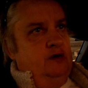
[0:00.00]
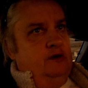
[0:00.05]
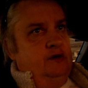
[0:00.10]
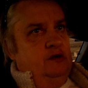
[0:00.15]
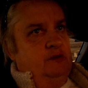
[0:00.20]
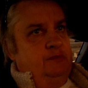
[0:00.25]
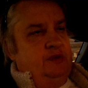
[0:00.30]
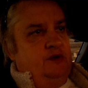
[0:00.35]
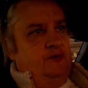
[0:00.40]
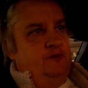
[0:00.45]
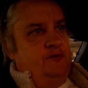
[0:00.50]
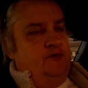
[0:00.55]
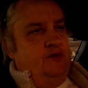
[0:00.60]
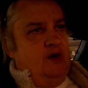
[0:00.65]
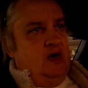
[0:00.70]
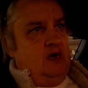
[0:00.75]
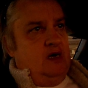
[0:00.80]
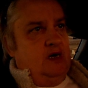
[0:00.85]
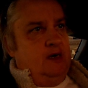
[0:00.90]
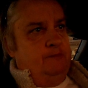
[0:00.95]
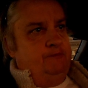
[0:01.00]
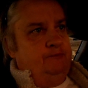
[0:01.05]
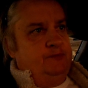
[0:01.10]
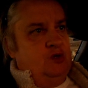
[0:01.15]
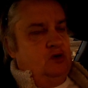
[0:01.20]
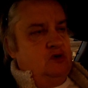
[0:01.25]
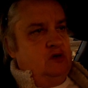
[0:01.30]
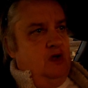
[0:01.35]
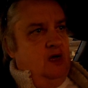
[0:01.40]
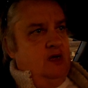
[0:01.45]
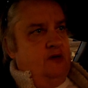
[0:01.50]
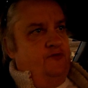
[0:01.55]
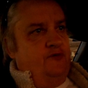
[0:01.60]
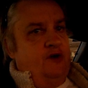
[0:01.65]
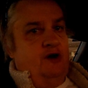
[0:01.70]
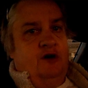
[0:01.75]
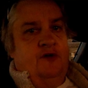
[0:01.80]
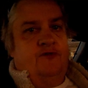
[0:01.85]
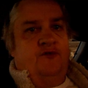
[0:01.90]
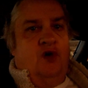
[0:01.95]
little bit of, looks like
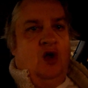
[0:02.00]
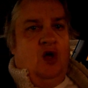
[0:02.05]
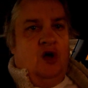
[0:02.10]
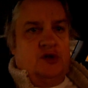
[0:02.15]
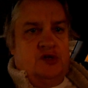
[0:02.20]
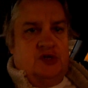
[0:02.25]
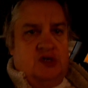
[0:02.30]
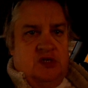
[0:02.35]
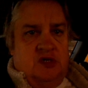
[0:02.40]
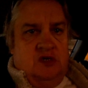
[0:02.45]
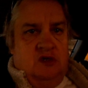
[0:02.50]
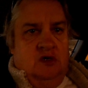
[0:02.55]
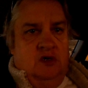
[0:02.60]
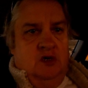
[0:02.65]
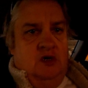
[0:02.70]
fairy floss.